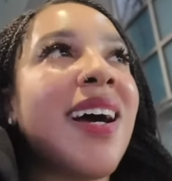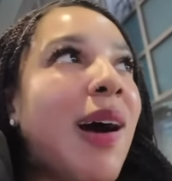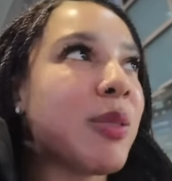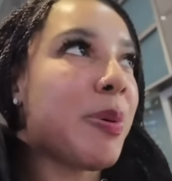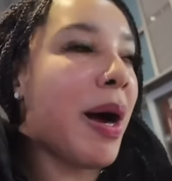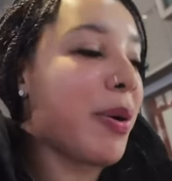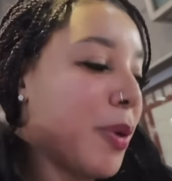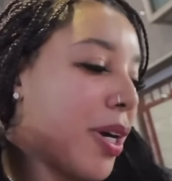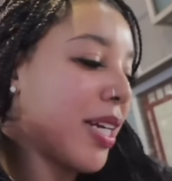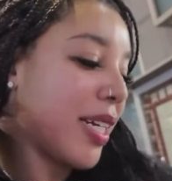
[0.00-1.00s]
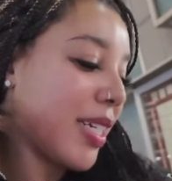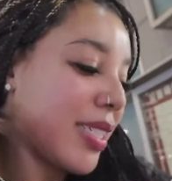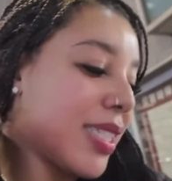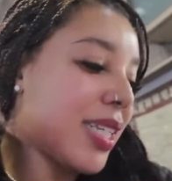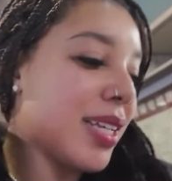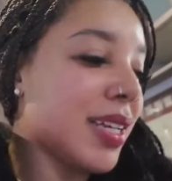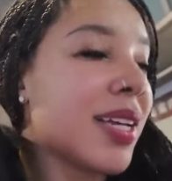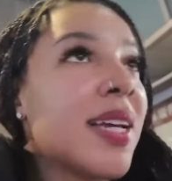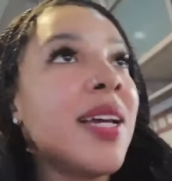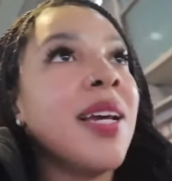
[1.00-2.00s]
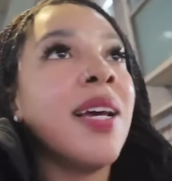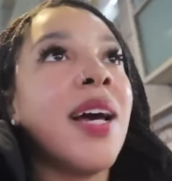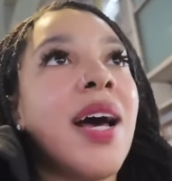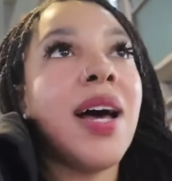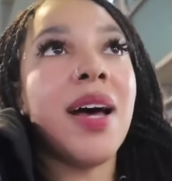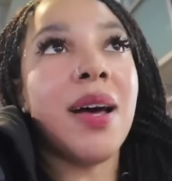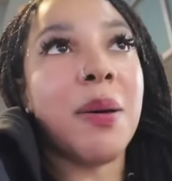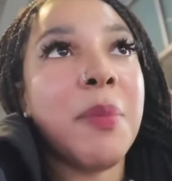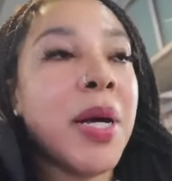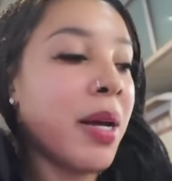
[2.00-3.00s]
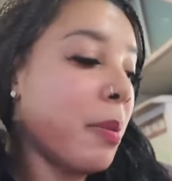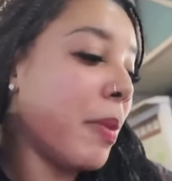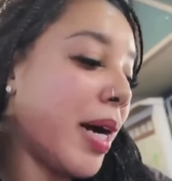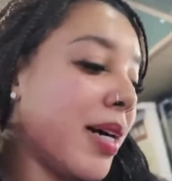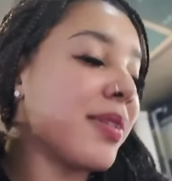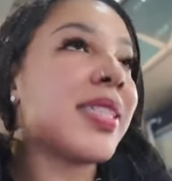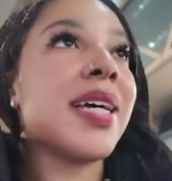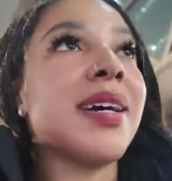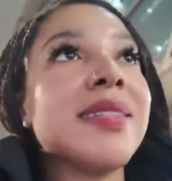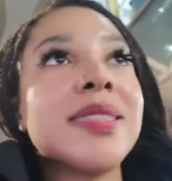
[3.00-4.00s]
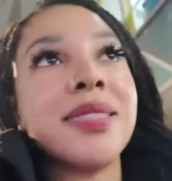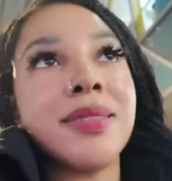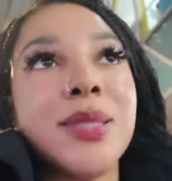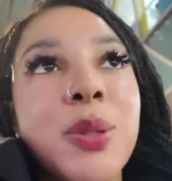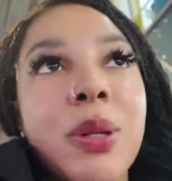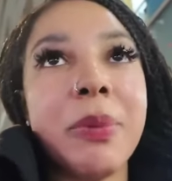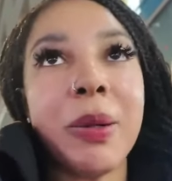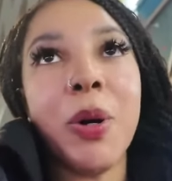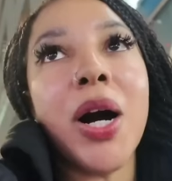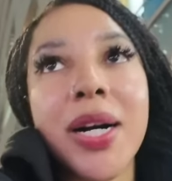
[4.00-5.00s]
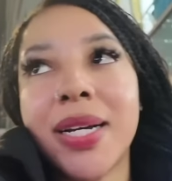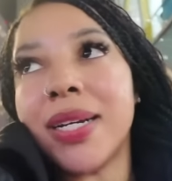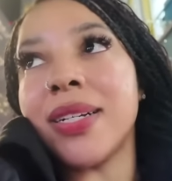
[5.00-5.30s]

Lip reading: I was power walking because my hotel is a 20-minute walk.